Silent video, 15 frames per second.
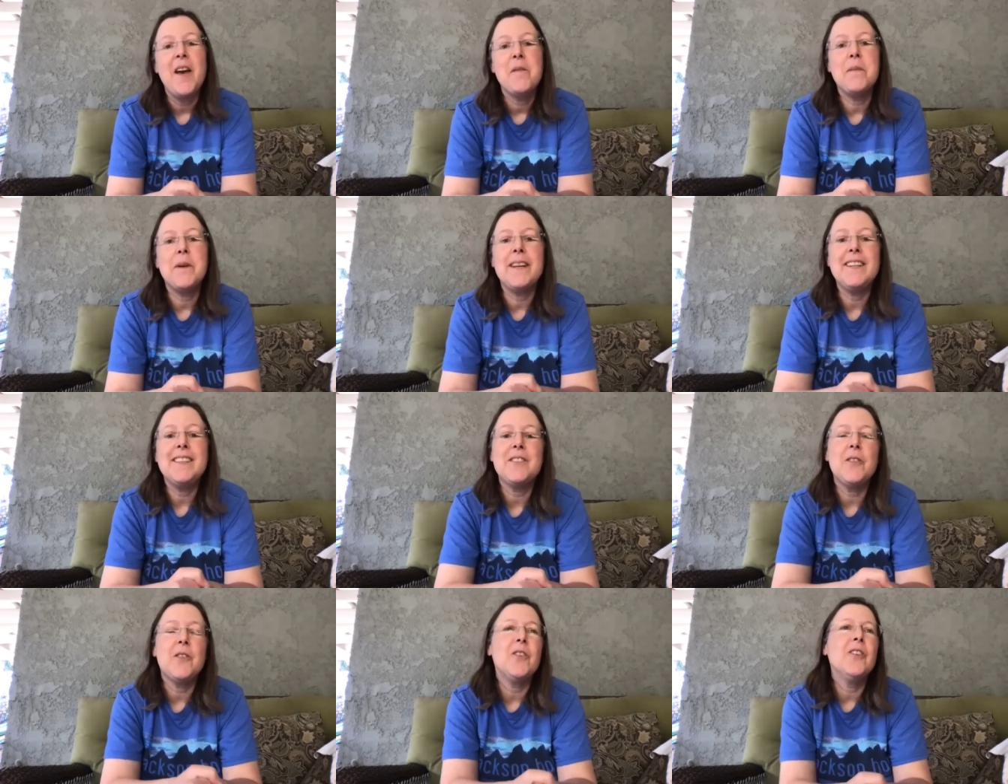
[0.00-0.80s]
but
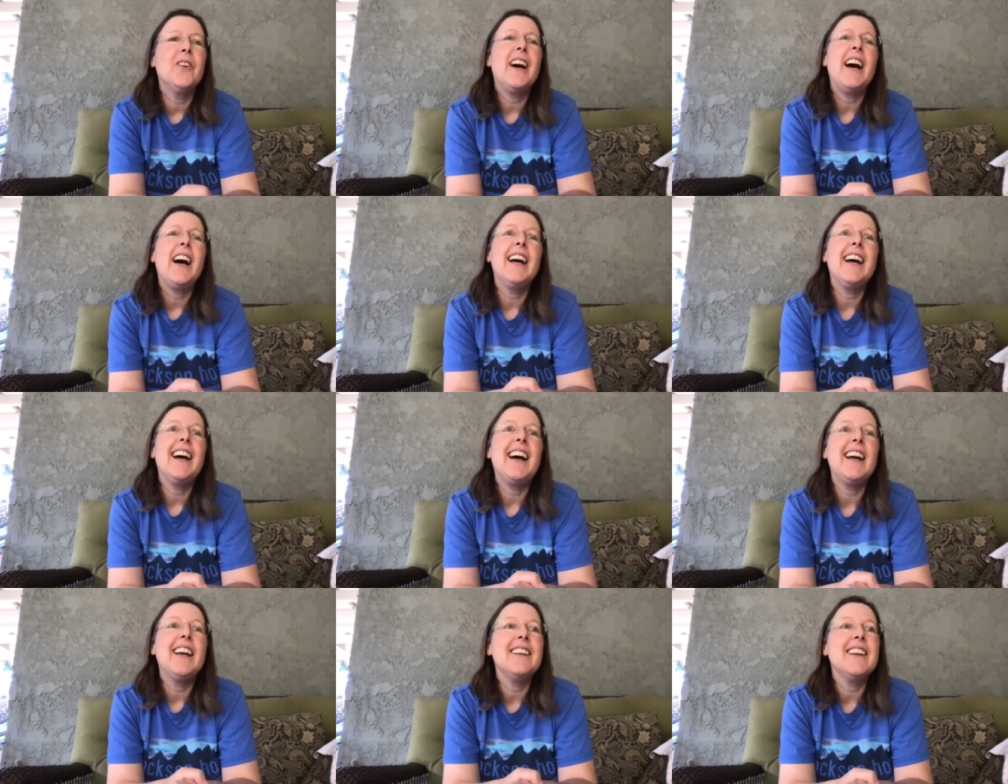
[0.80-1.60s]
so
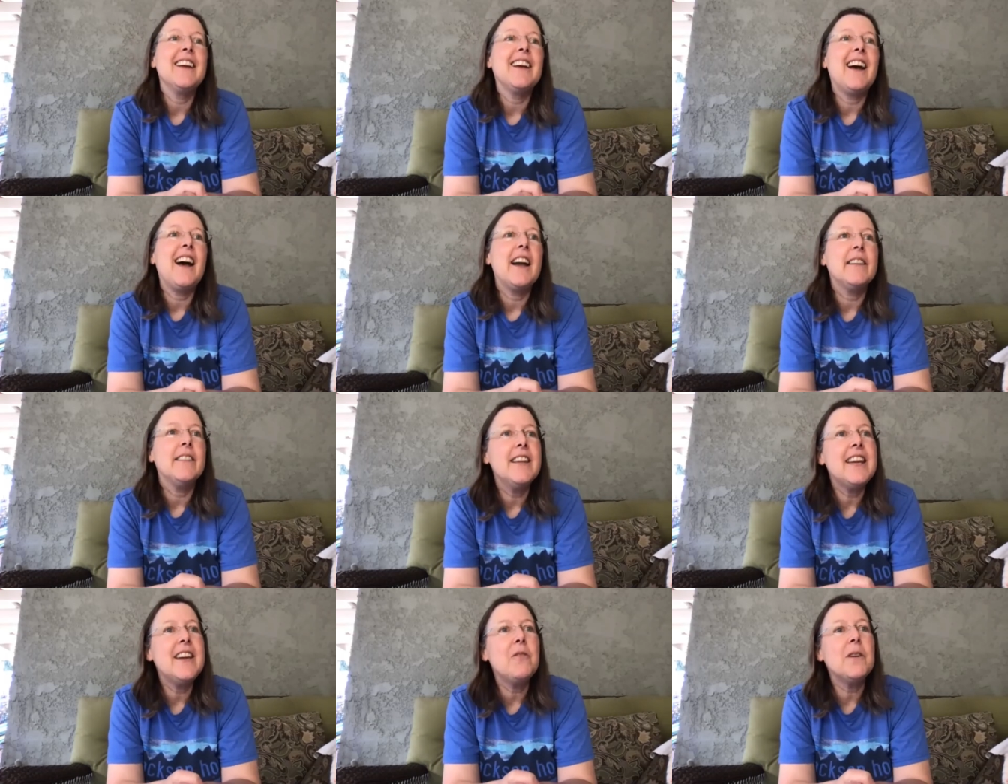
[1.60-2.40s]
I
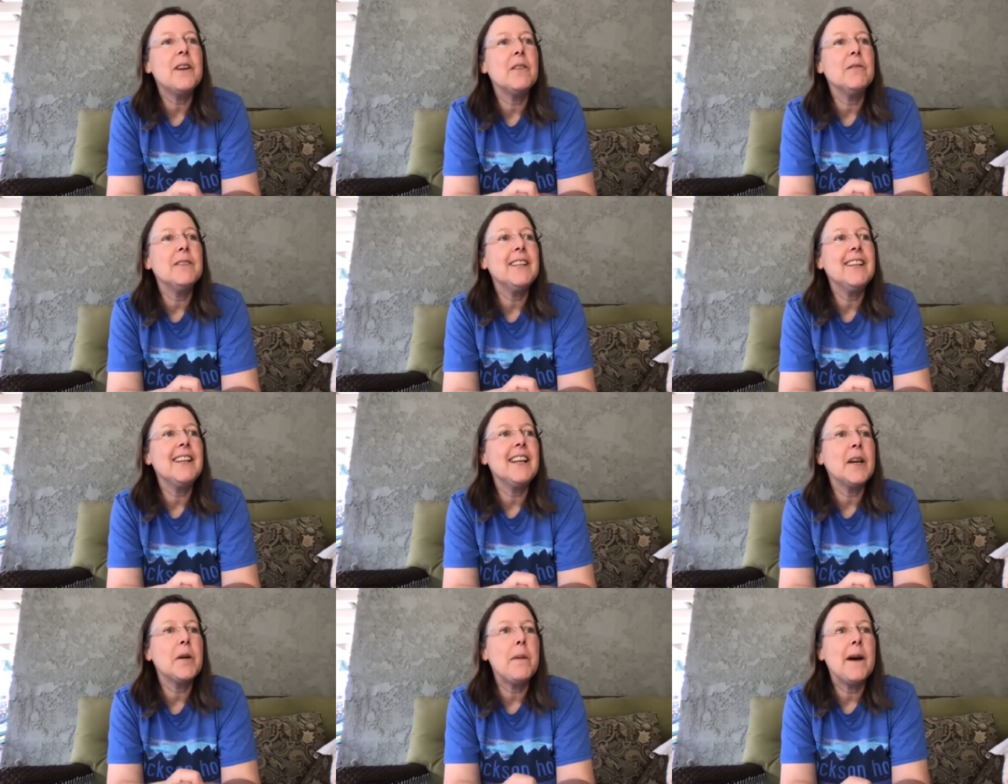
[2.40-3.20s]
think what I really
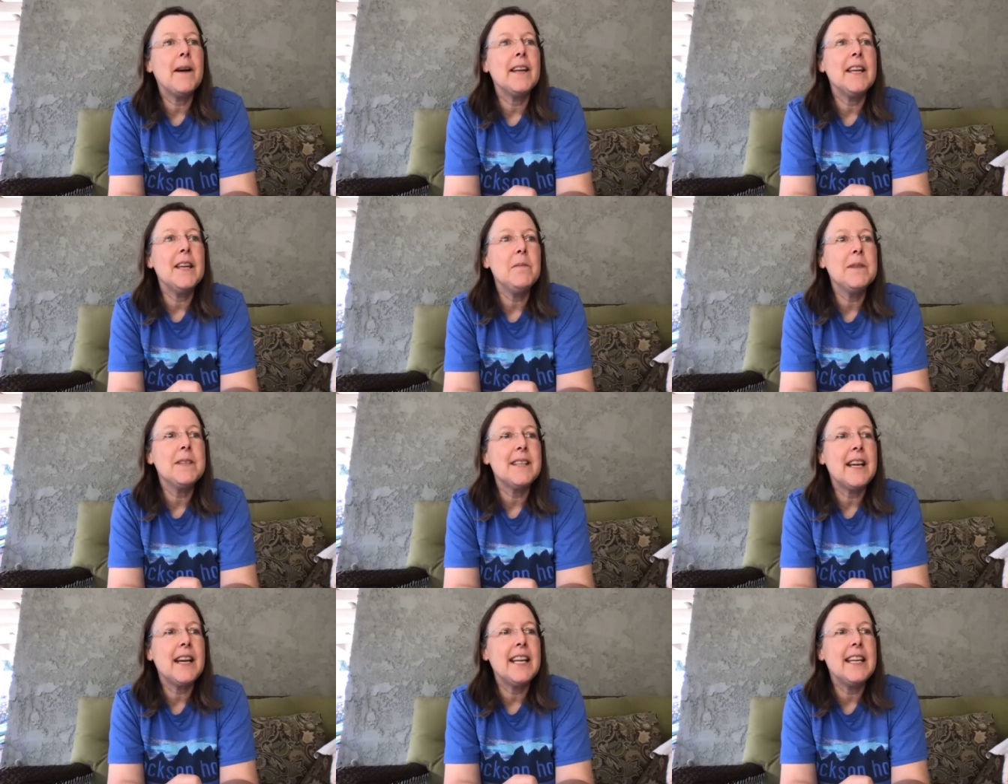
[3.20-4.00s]
like about him is
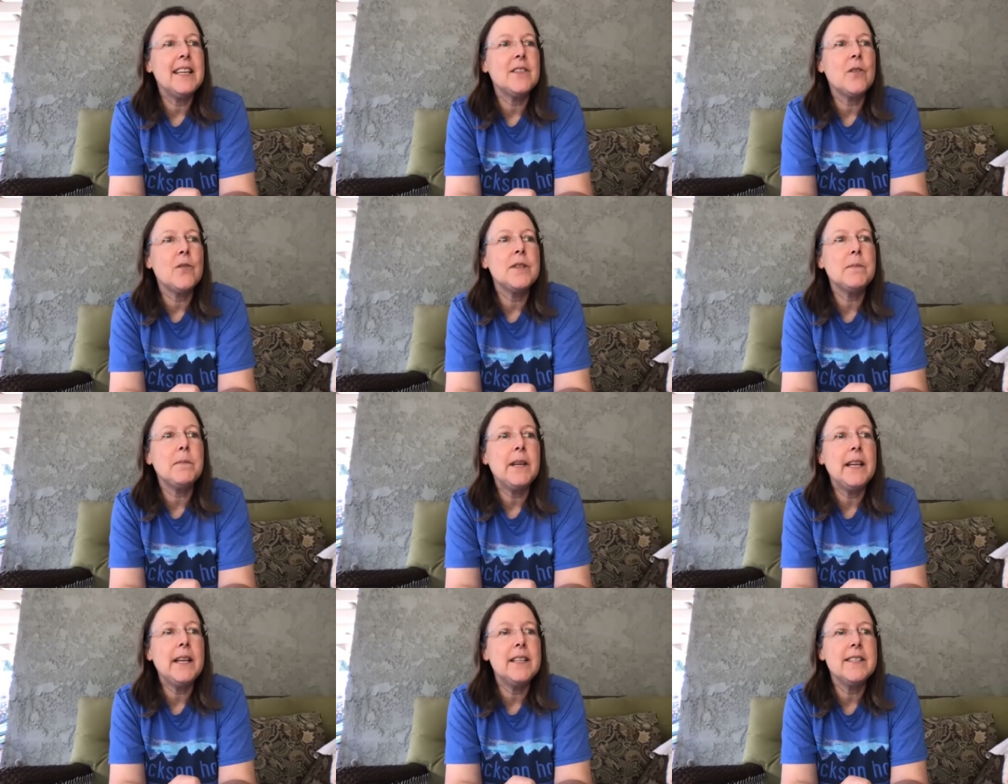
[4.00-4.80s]
that he's always
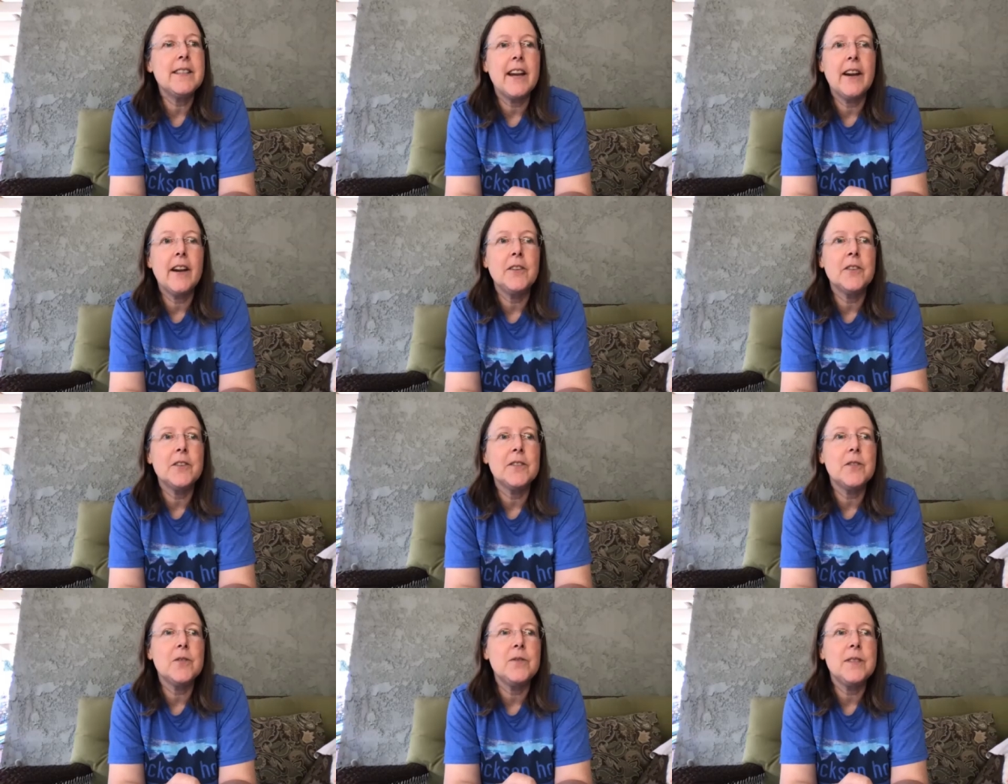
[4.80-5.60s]
playing these
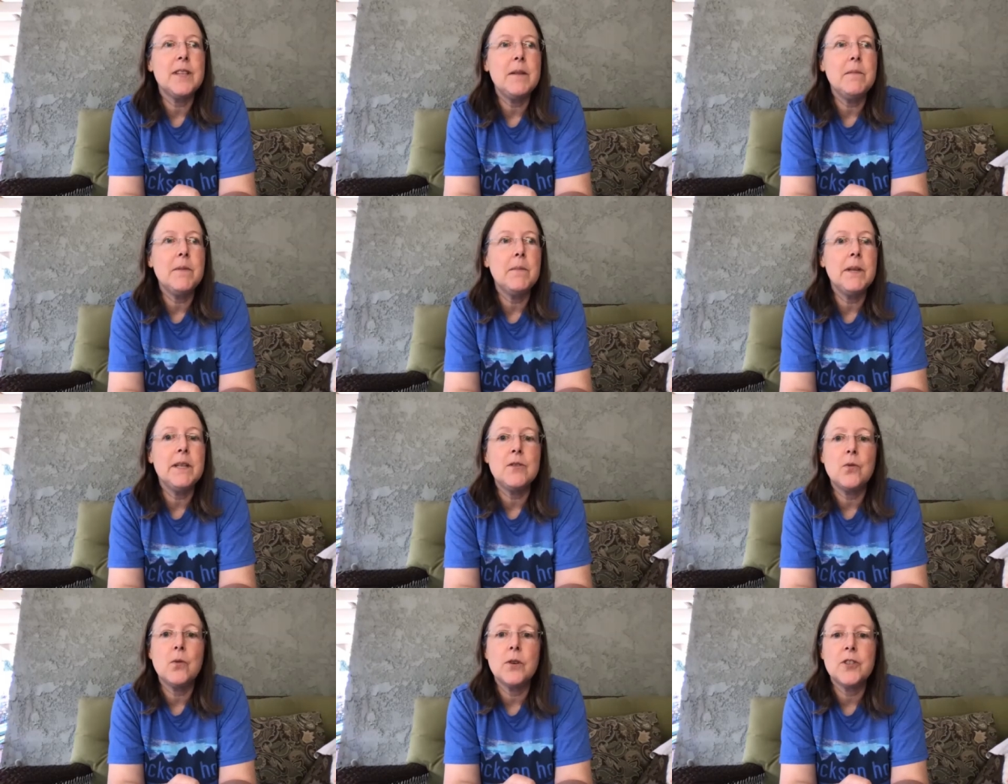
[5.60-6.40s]
characters who seem a
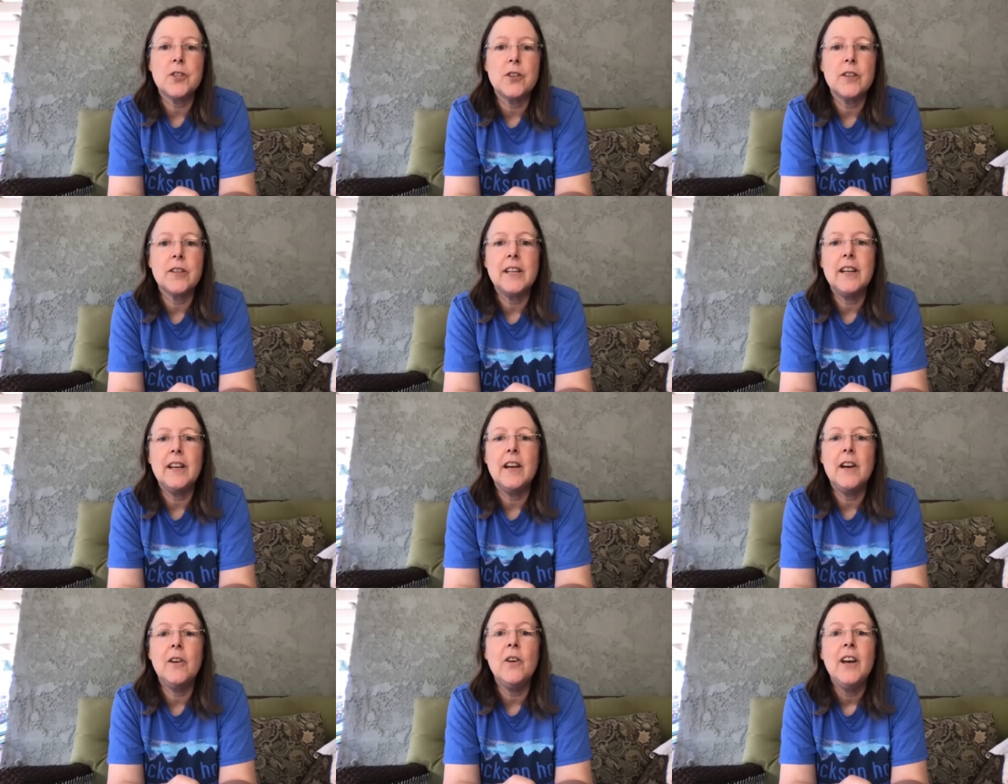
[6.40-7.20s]
bit tortured, you
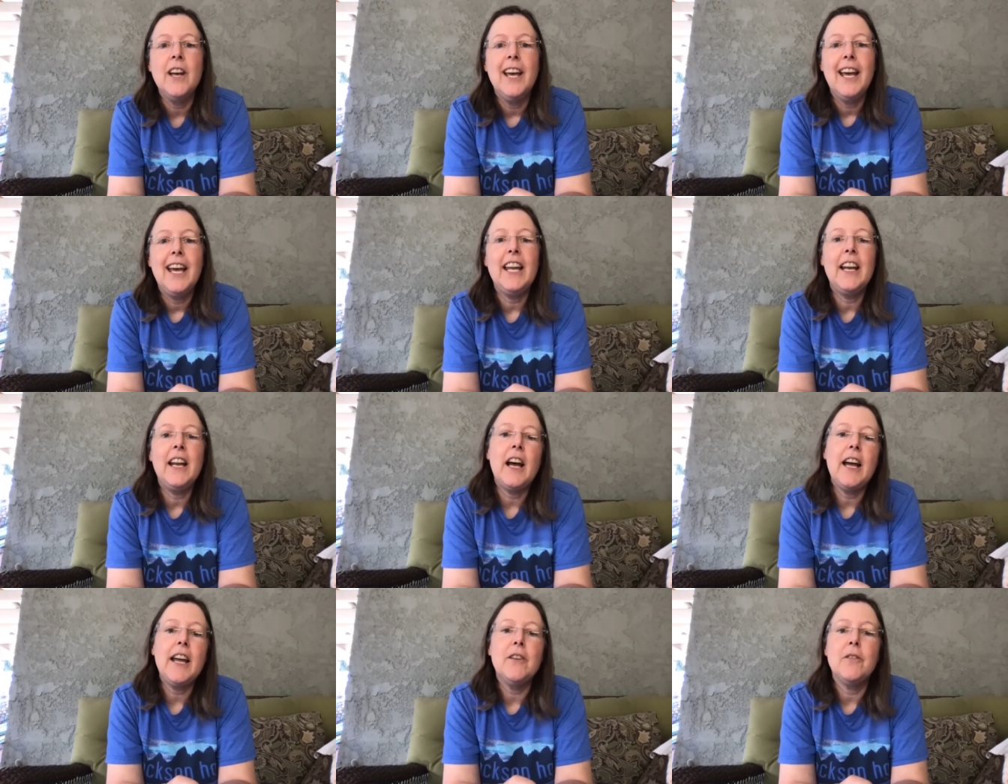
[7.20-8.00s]
know? And
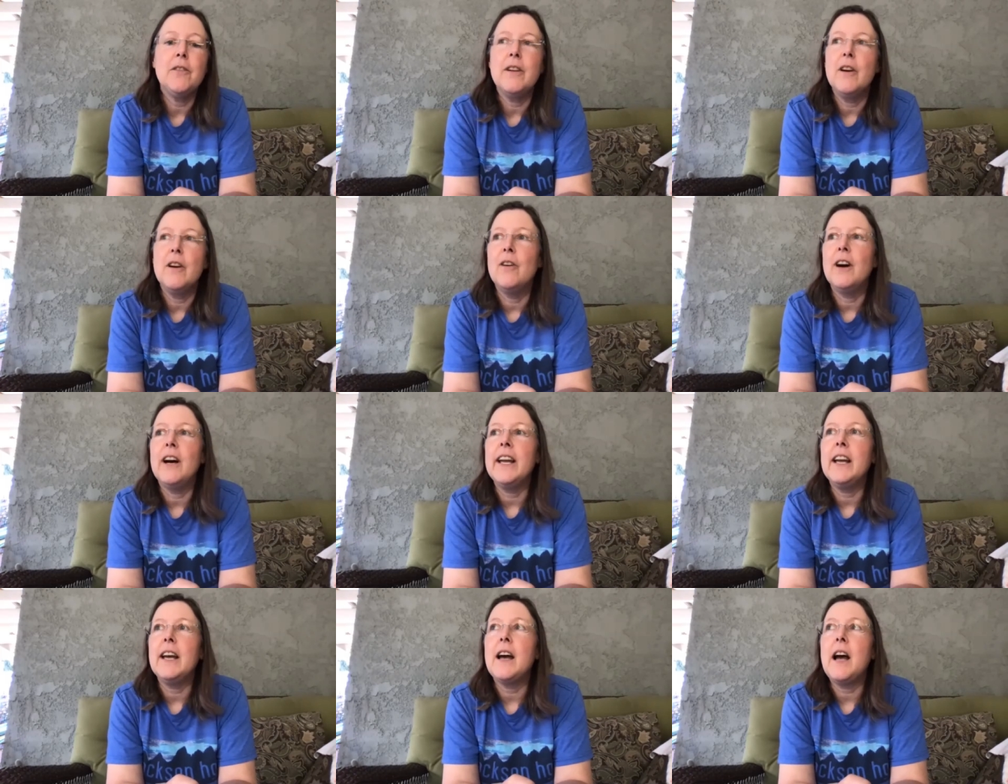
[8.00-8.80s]
I don't know,
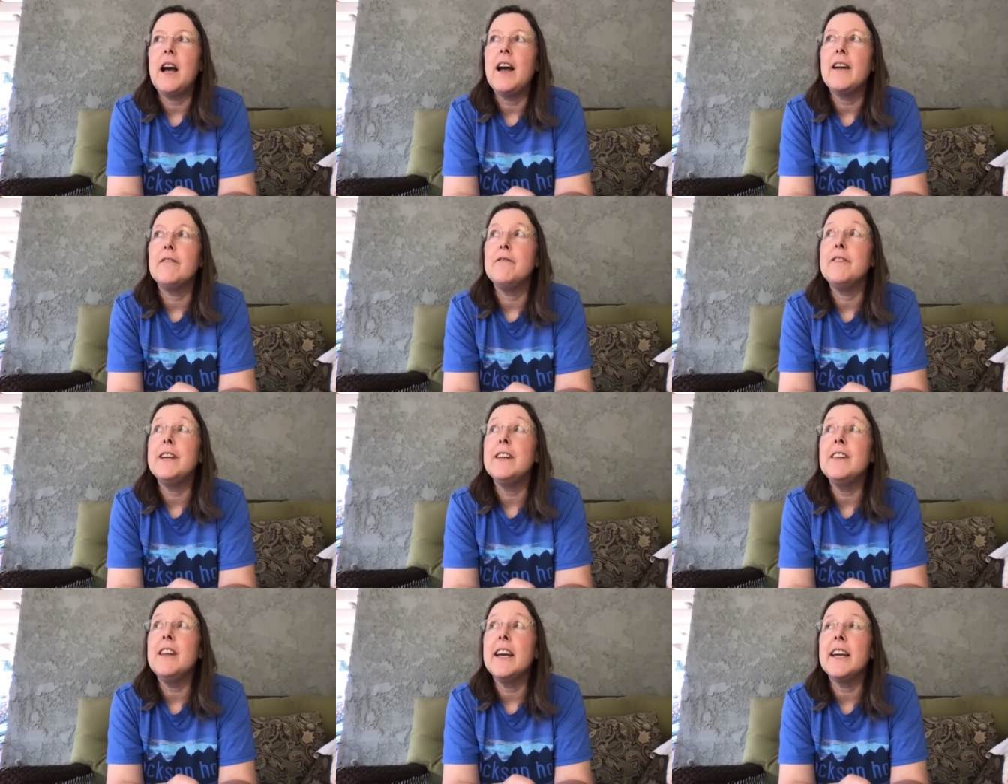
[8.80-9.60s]
I
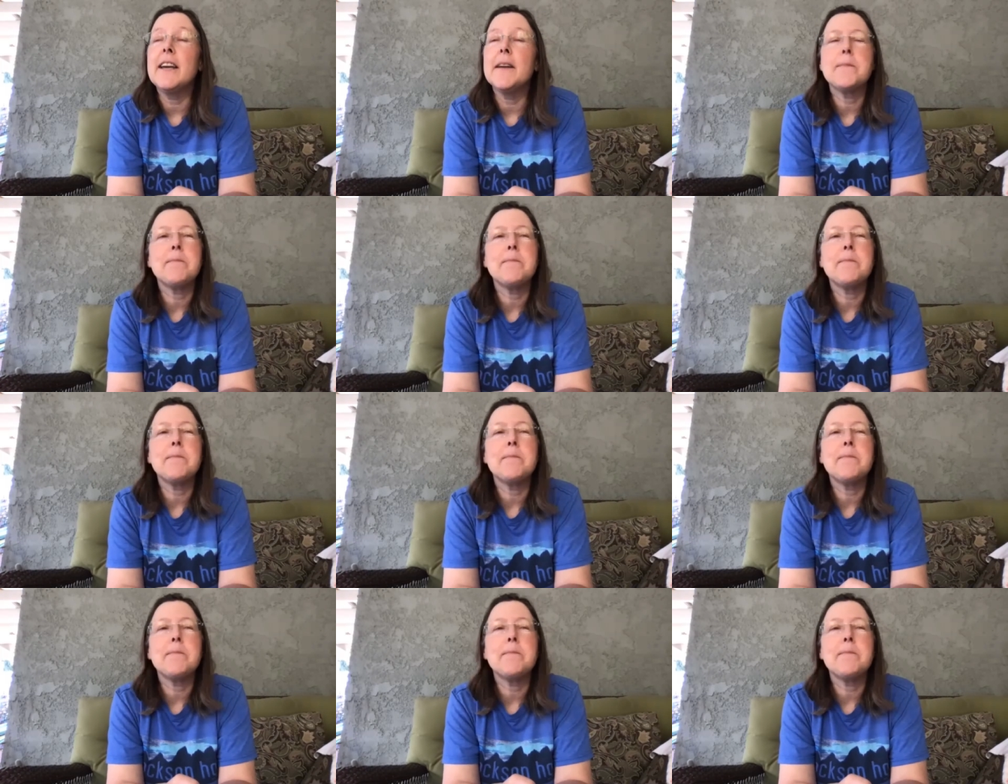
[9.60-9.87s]
feel like